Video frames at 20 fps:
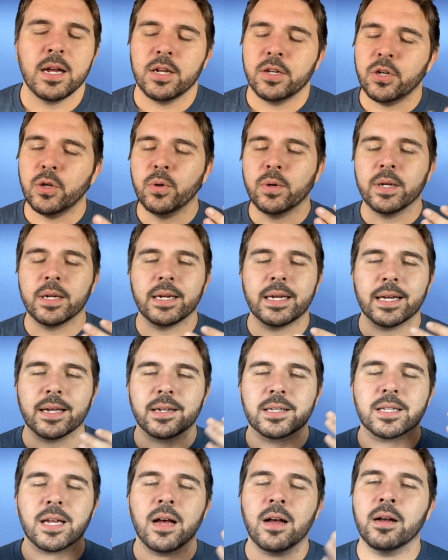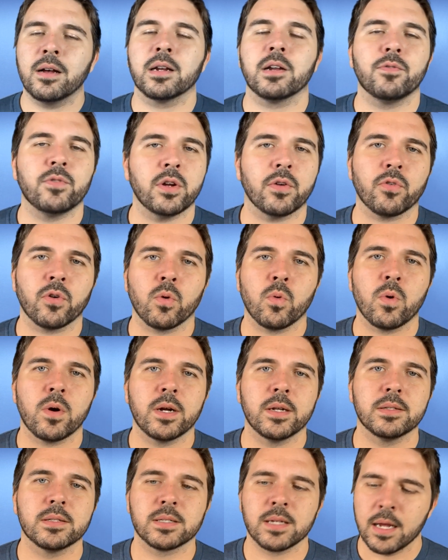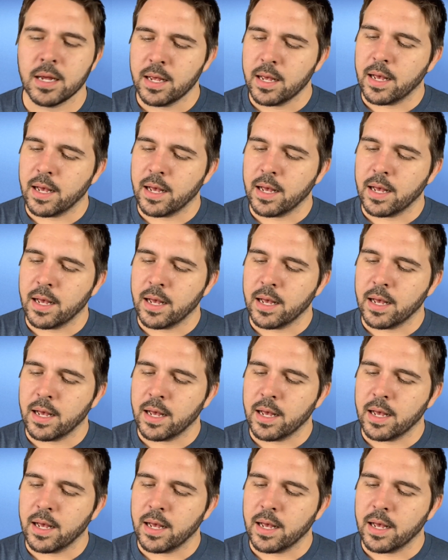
You can get a ton of different ones,